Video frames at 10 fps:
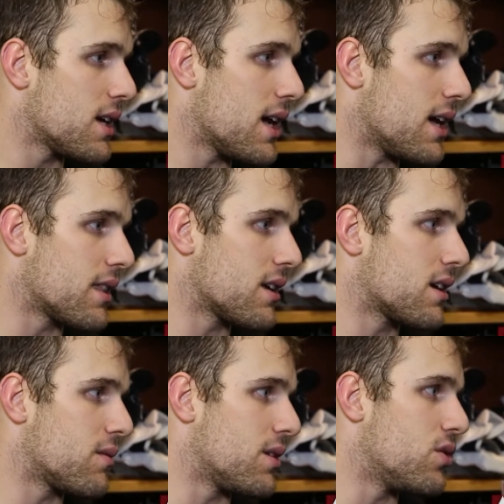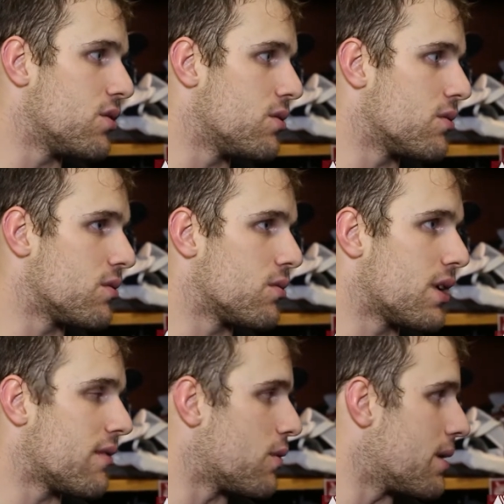Yeah, I think we knew
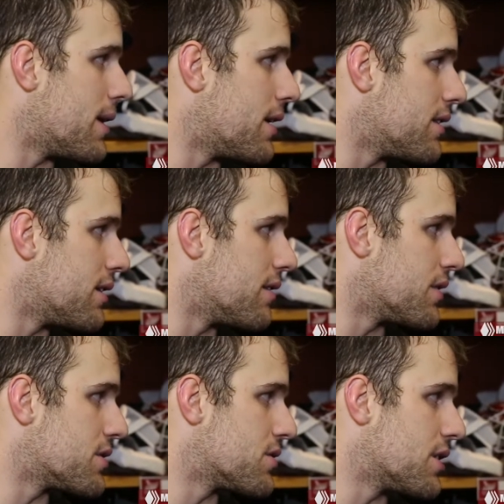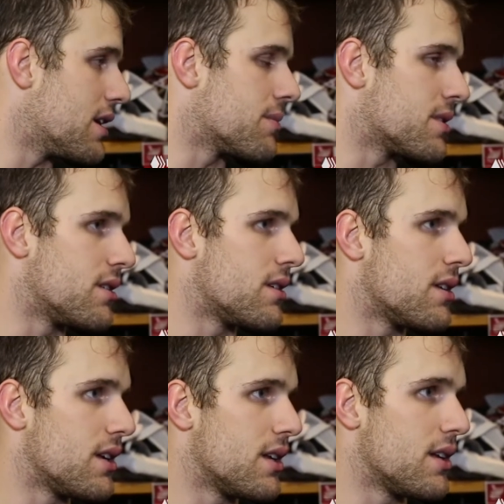we had way better than our first two games in
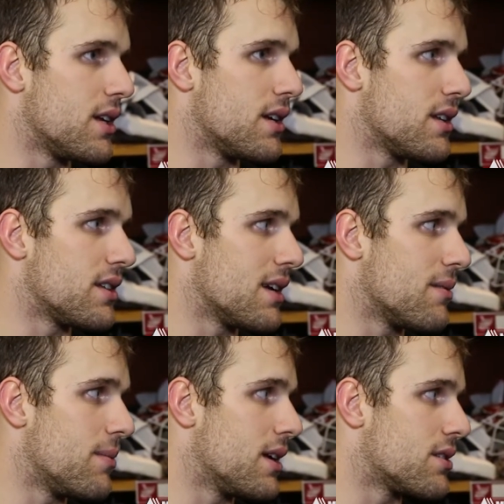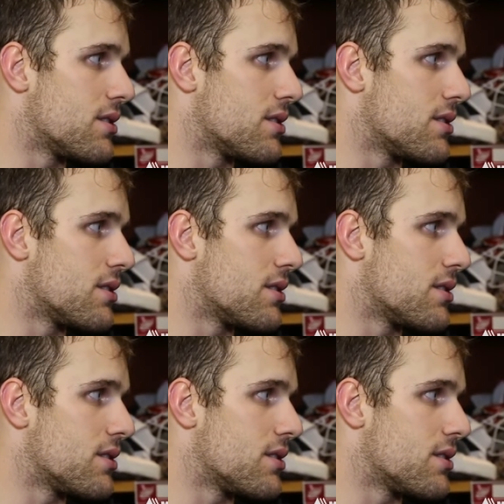in, uh, in Tampa Bay.